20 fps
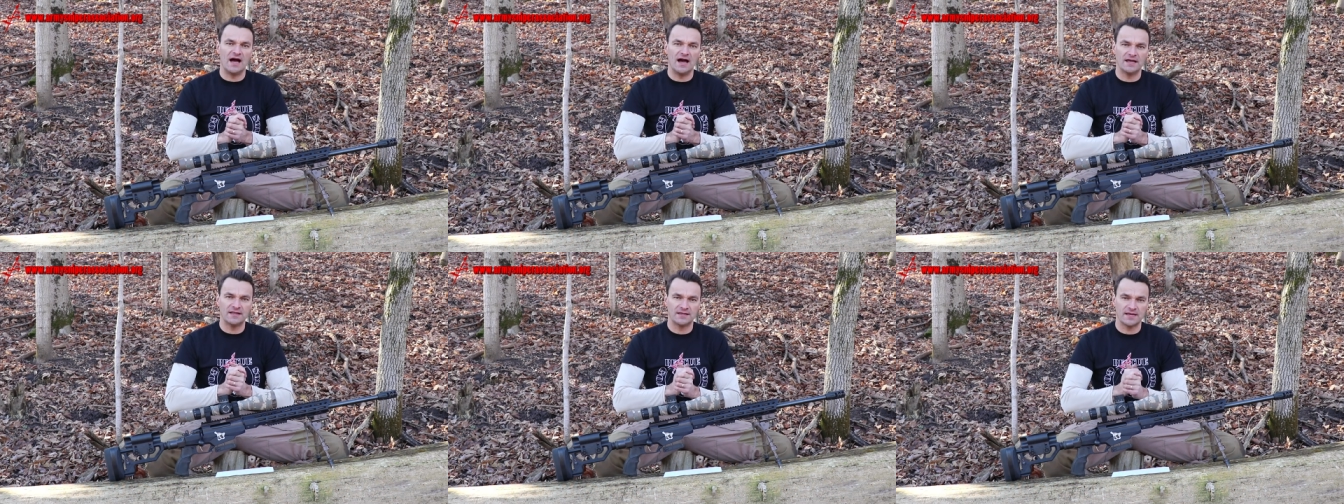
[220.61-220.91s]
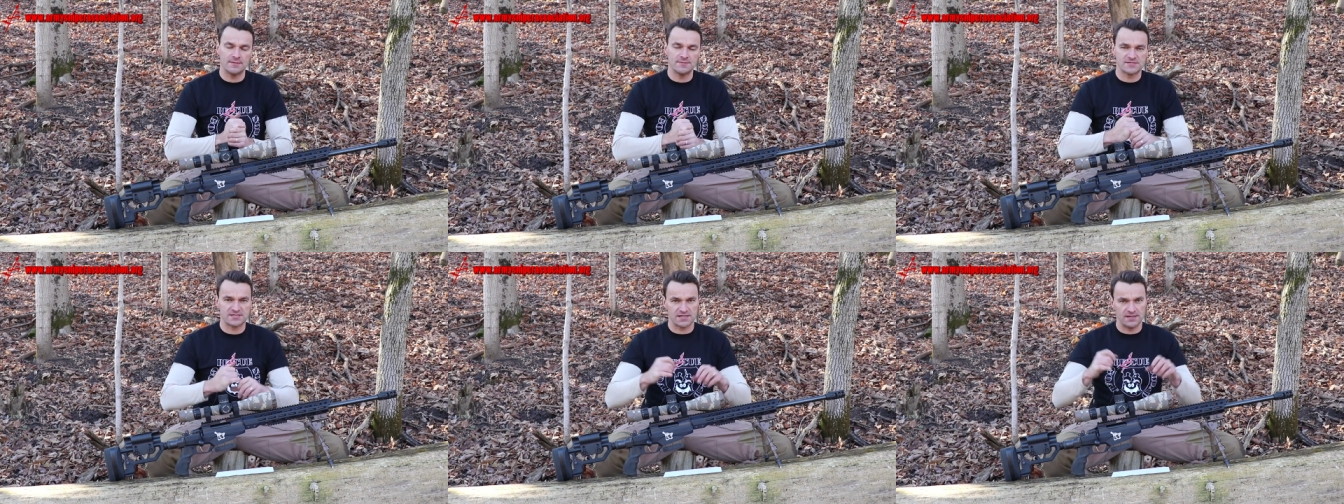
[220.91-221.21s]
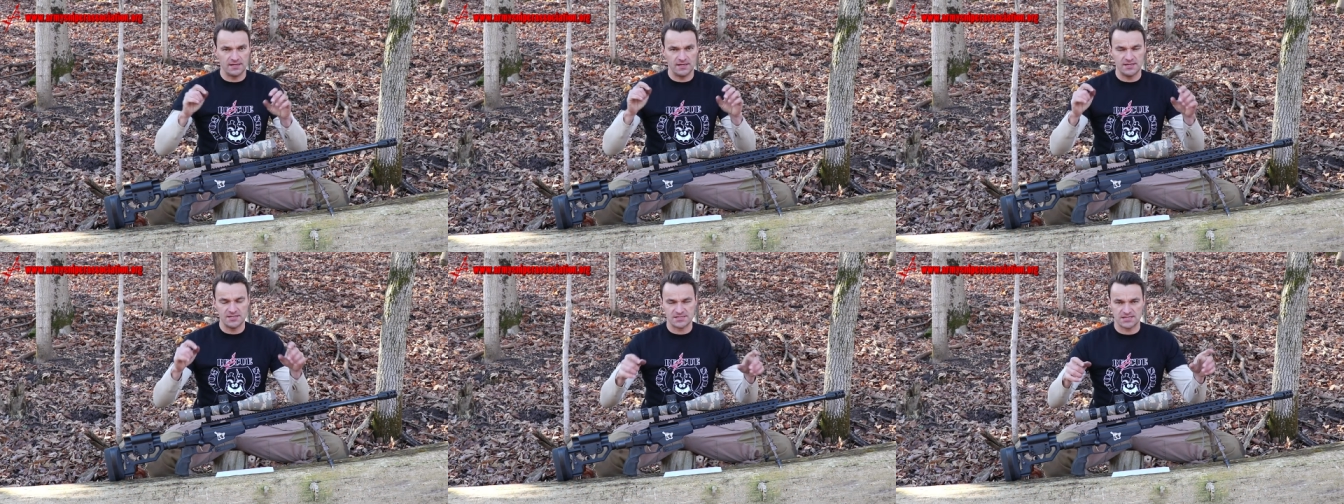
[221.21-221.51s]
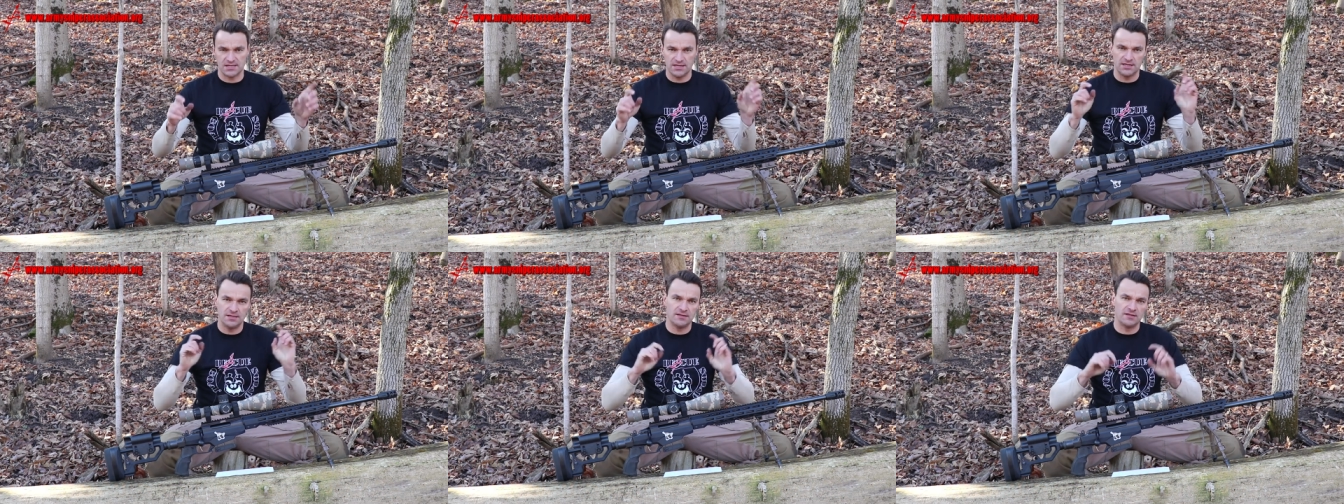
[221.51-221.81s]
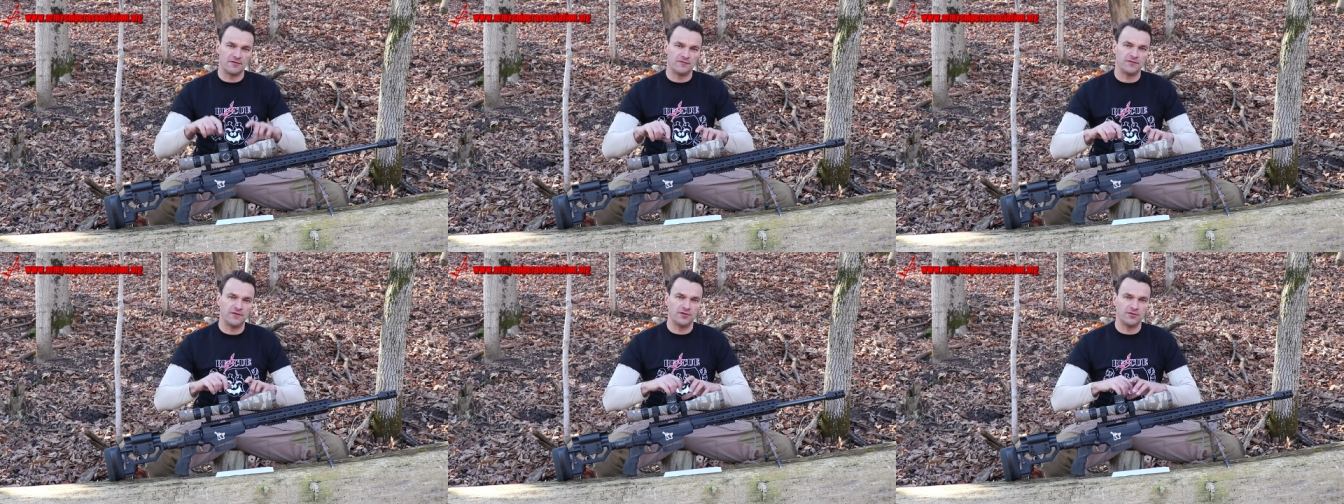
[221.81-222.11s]
items is
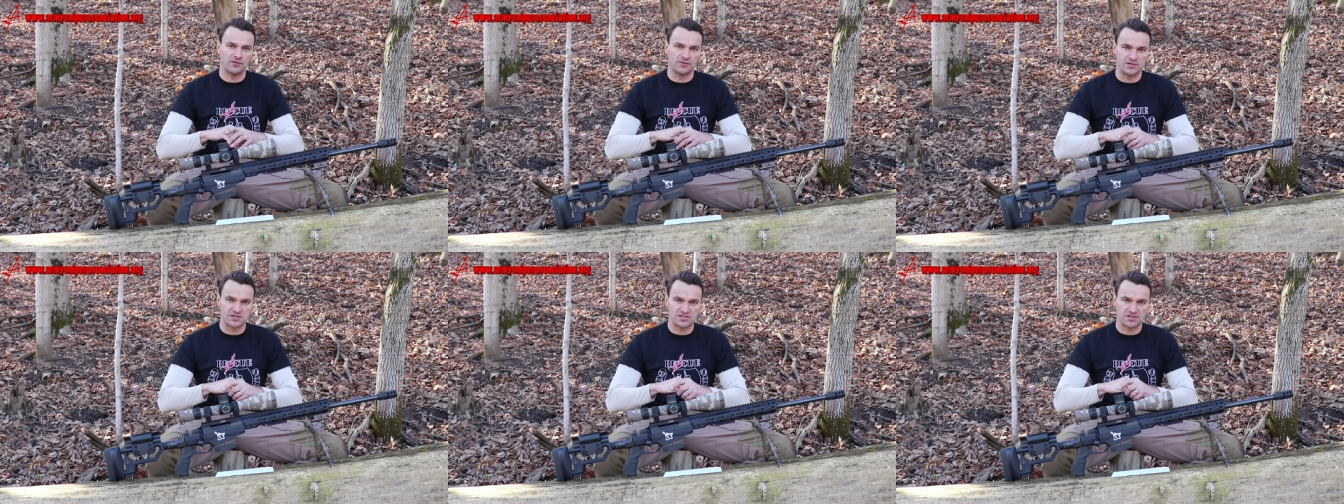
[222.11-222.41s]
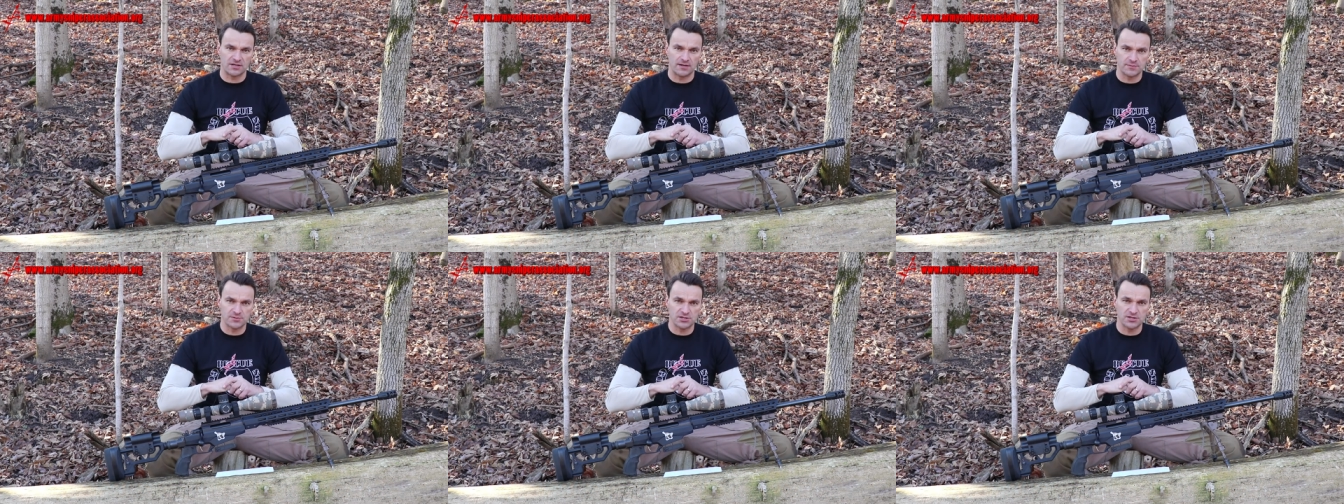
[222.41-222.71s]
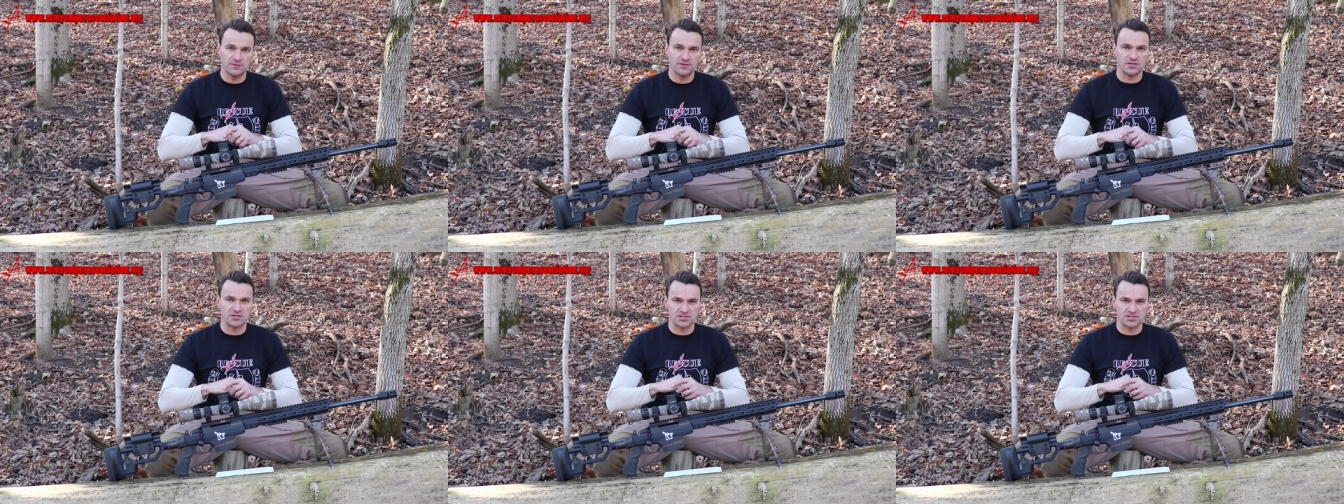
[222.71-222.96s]
in the video description.